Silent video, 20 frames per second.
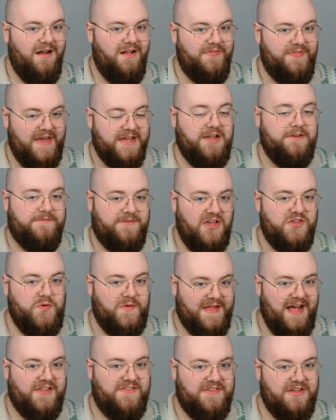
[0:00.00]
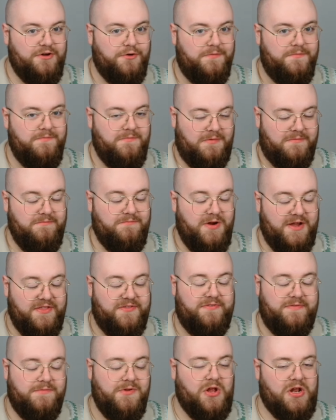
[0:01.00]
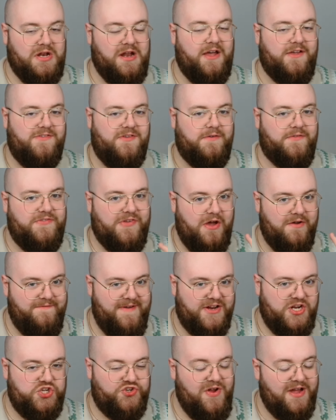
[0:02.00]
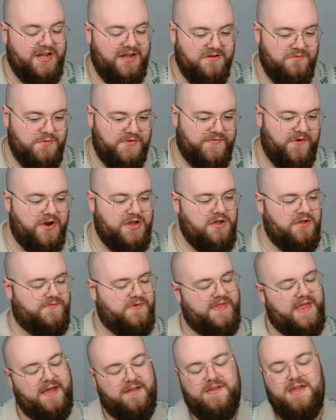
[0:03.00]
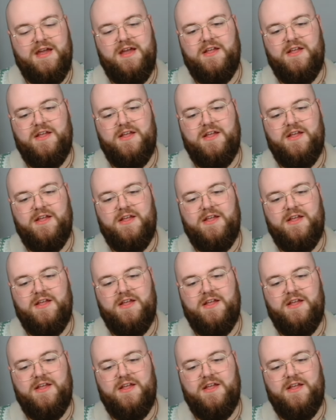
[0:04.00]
They're confused with that still, with Lunar stuff. So Vengeance Dragon was very useful there.